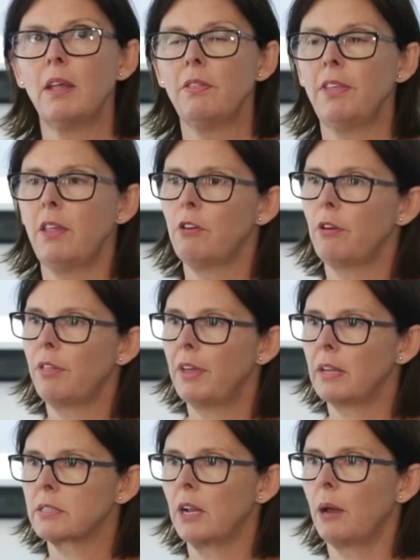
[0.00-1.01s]
Then there are
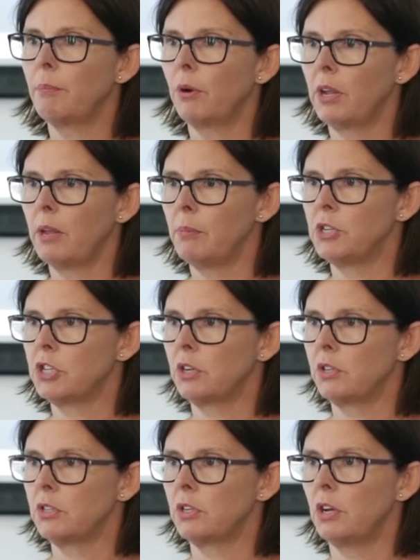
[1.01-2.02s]
things like body image
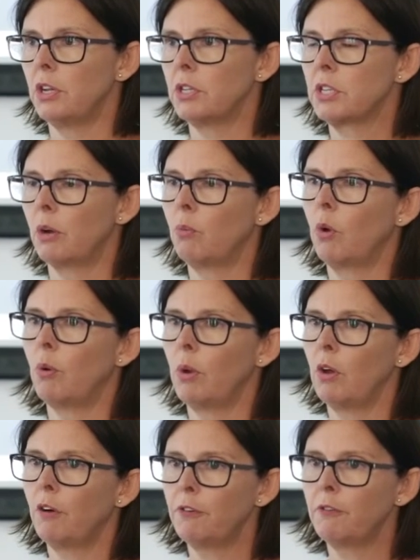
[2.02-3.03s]
concerns, and what
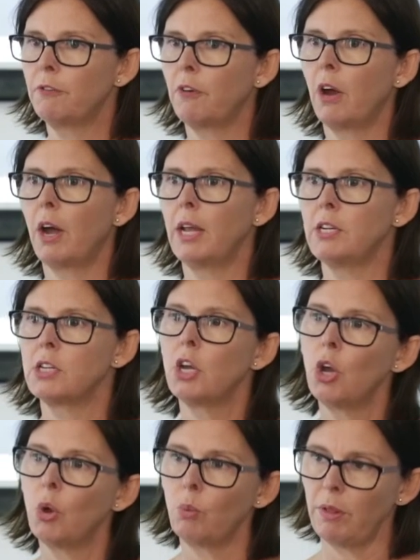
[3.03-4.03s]
we often find
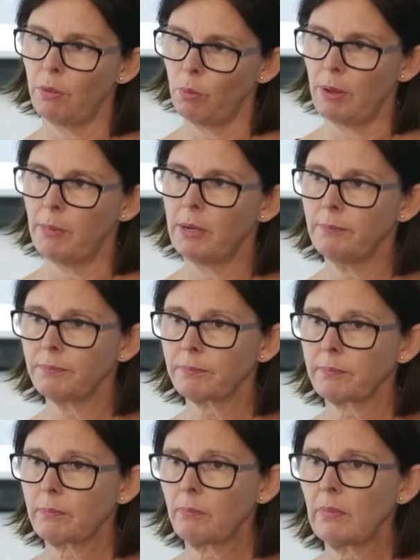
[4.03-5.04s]
with
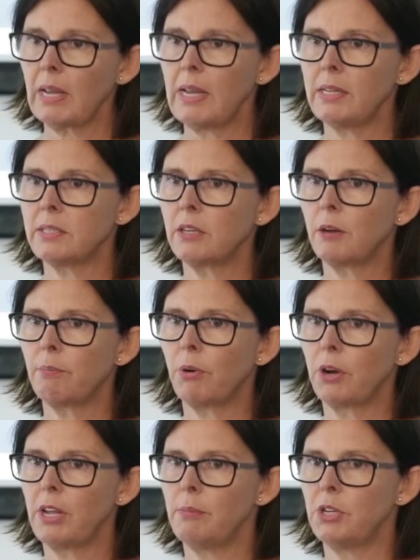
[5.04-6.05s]
women is that
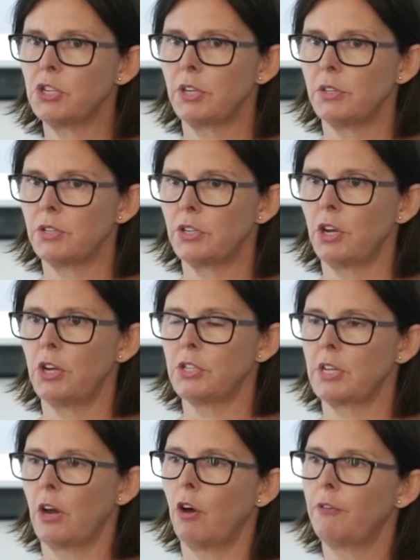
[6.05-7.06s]
body image
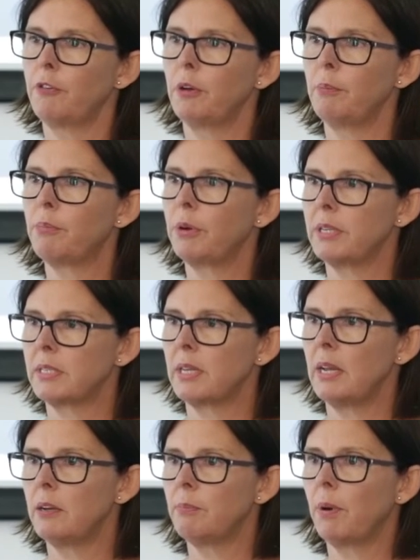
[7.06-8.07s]
concerns are often
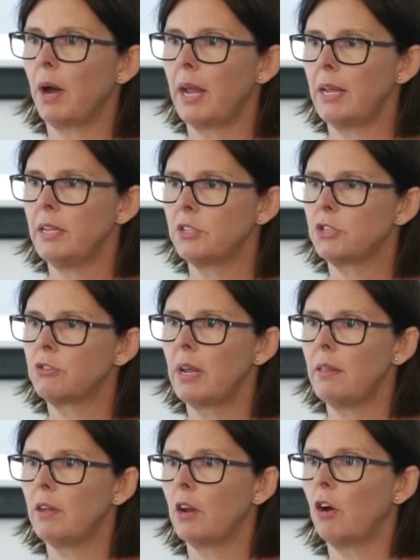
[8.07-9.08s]
preceded by a
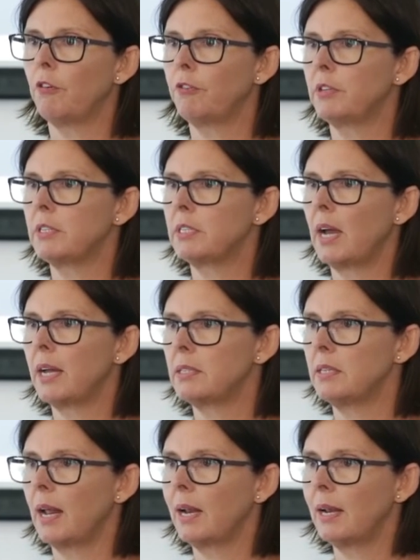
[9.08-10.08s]
history that often
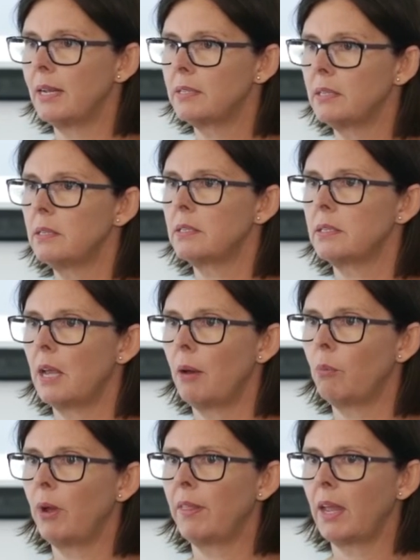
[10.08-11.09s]
starts in adolescence,
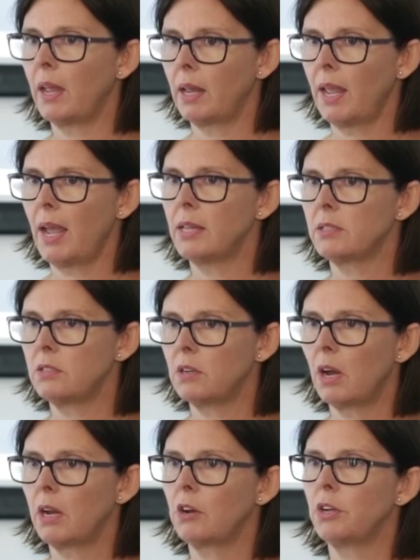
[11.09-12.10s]
and when they get a cancer
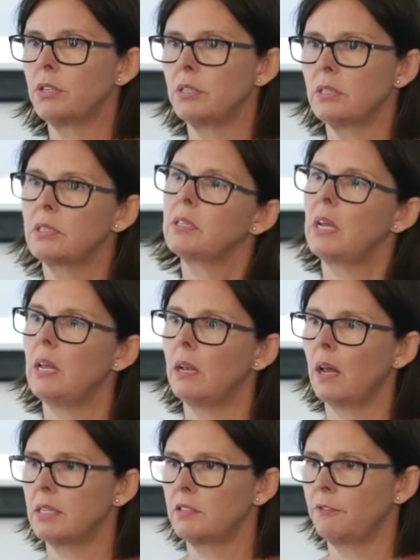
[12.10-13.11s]
diagnosis, it
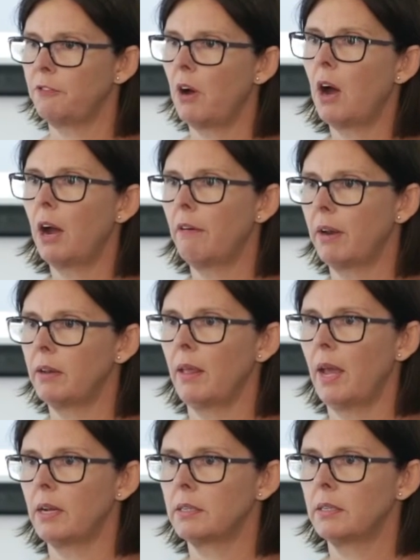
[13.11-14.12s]
lights a fire under
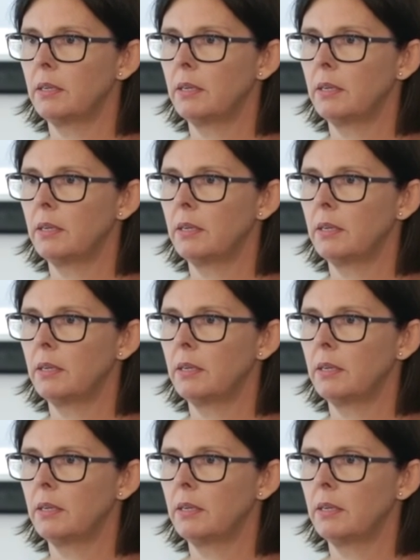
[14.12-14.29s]
that.